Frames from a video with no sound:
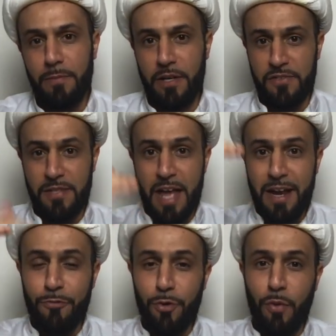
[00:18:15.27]
Because not
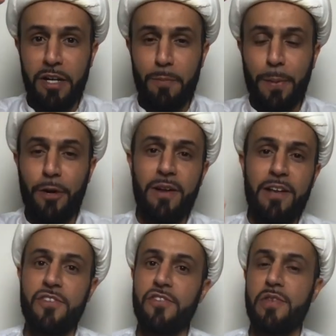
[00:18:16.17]
everyone in
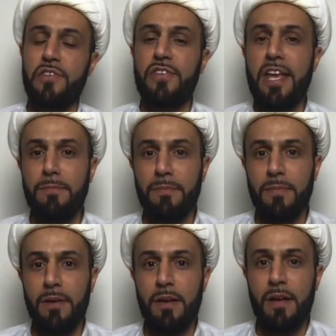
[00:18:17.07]
paradise is the same.
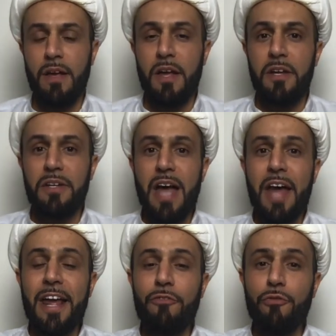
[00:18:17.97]

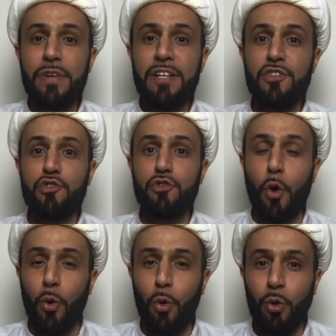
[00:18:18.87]
Not every
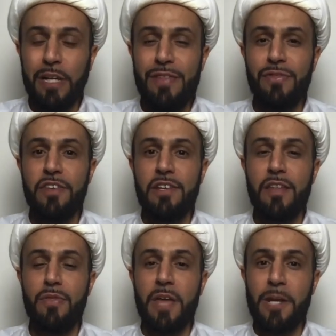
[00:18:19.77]
soul
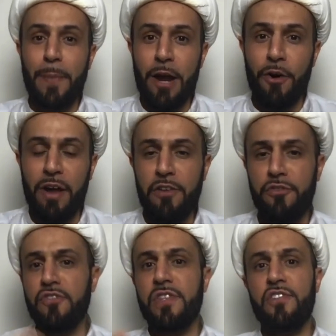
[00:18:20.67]
in paradise
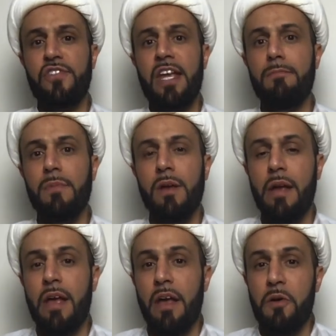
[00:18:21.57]
is the same.
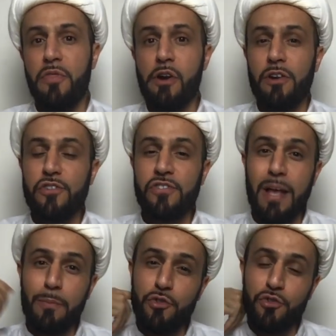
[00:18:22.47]
There are
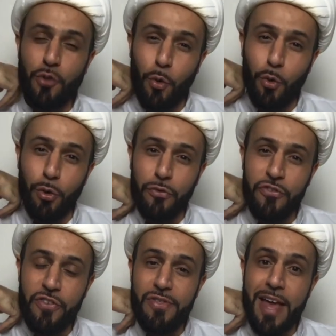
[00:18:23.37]
some
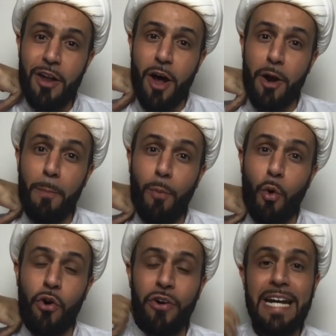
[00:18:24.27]
souls that are
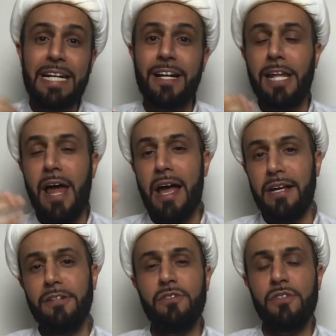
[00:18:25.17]
more
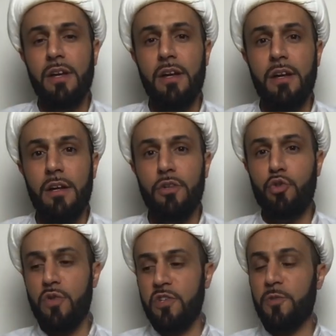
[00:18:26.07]
inclined
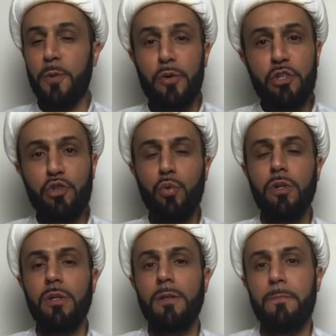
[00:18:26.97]
to the
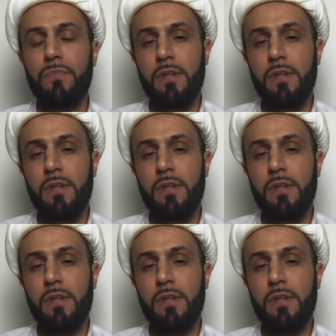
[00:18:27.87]
spiritual